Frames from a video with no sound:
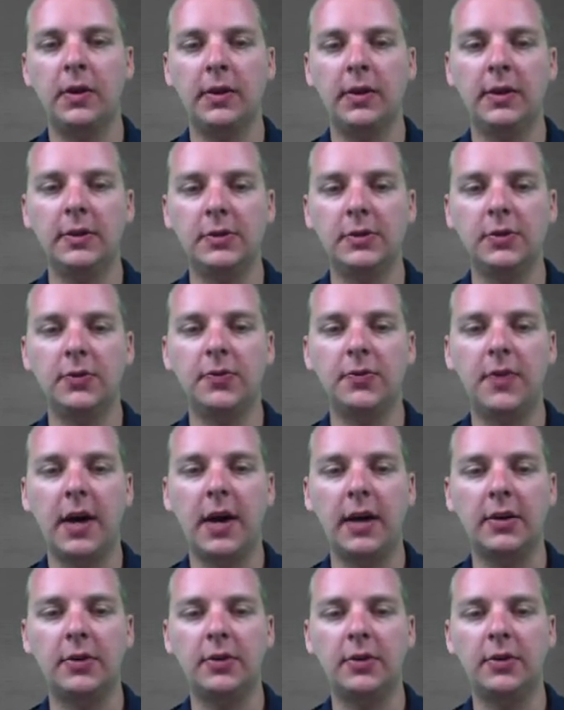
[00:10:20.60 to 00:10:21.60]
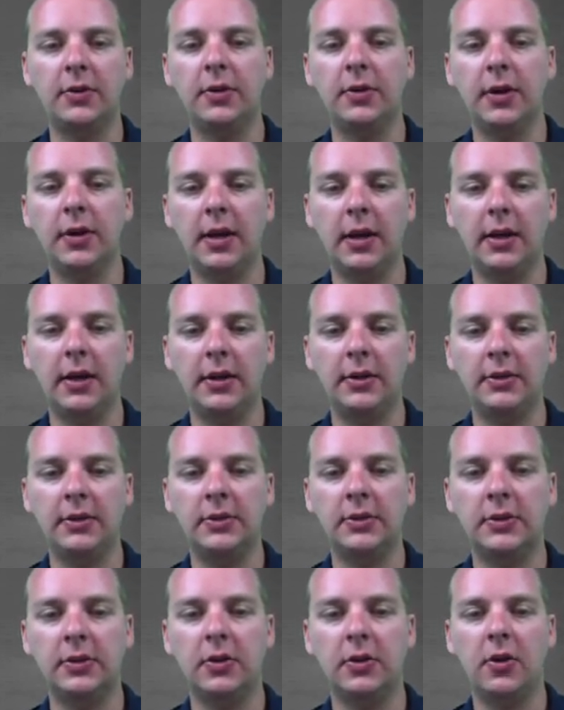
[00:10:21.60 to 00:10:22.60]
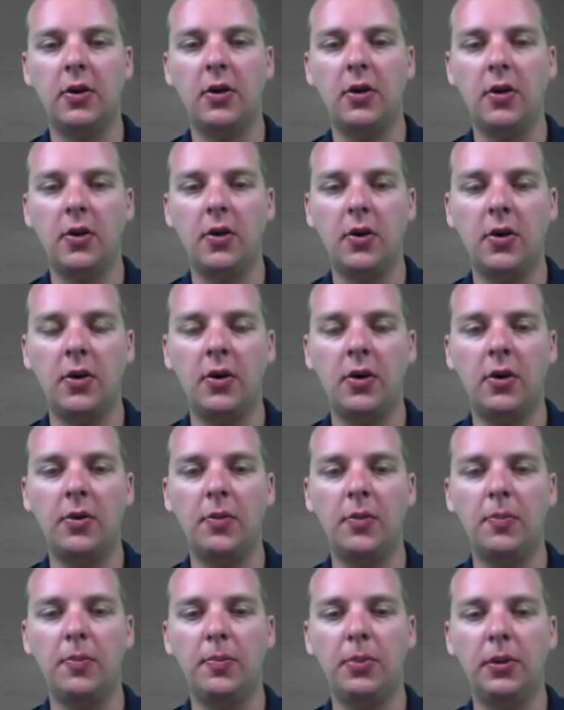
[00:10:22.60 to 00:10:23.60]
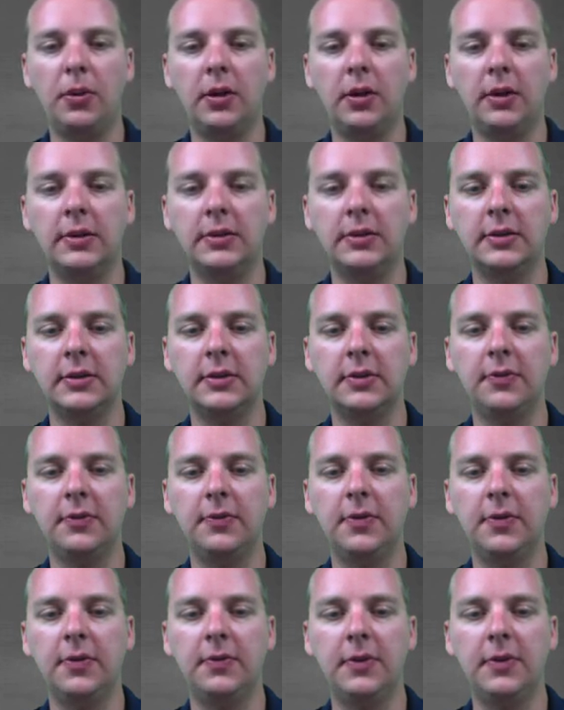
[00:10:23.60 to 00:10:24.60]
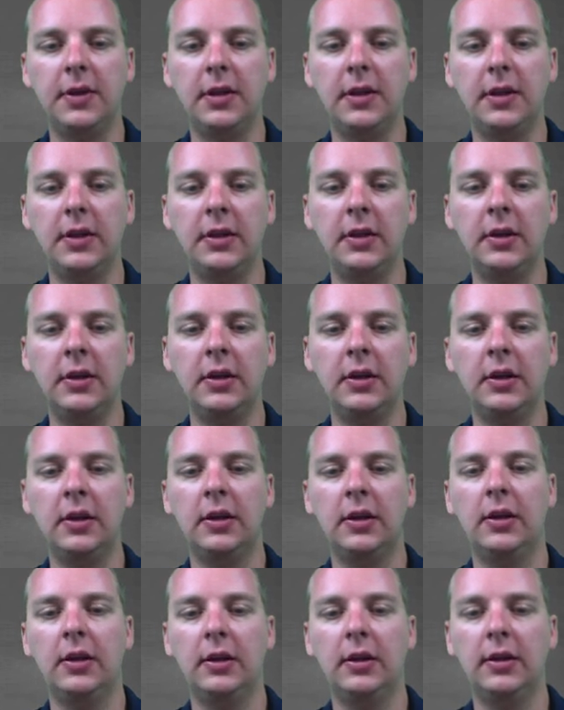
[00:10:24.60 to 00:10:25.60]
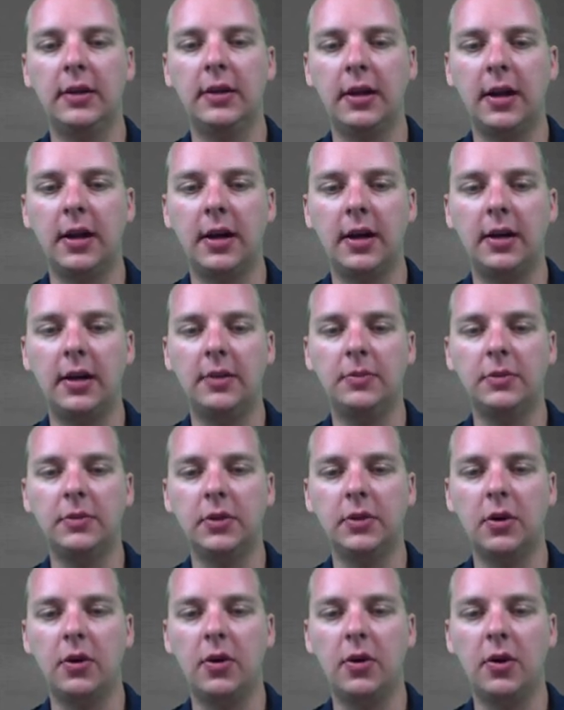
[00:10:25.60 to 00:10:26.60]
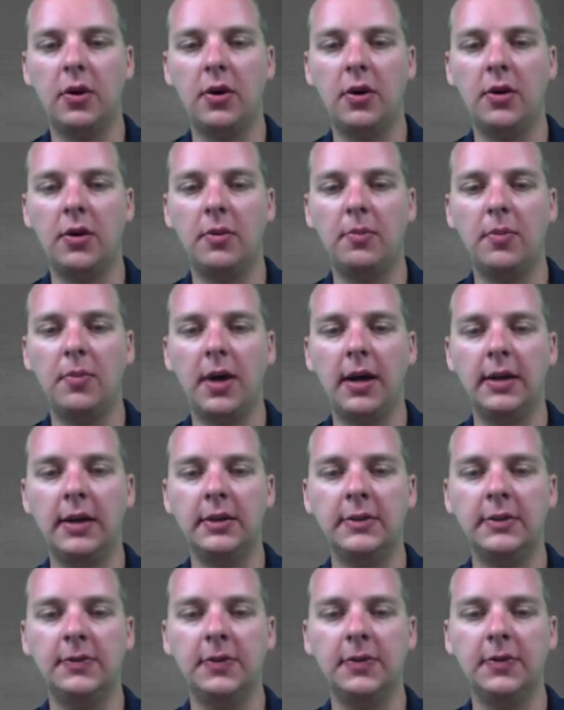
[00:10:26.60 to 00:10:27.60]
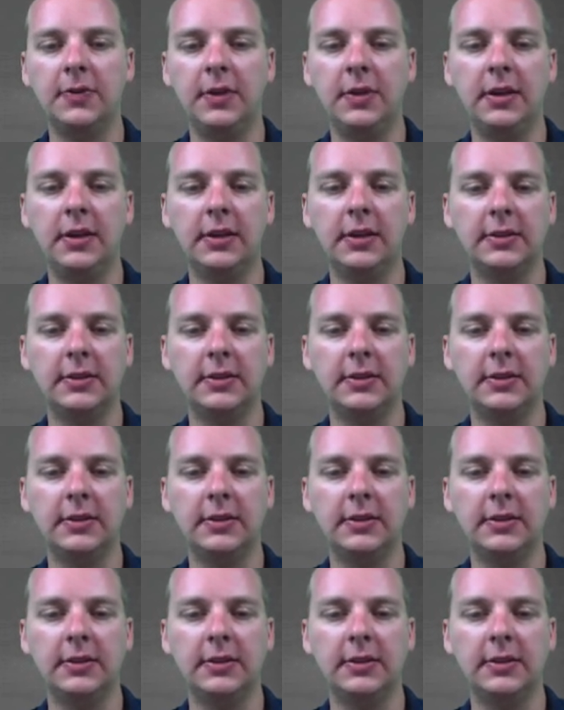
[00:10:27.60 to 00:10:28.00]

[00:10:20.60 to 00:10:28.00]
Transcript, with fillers: This will factor as r plus 15 times r minus 15.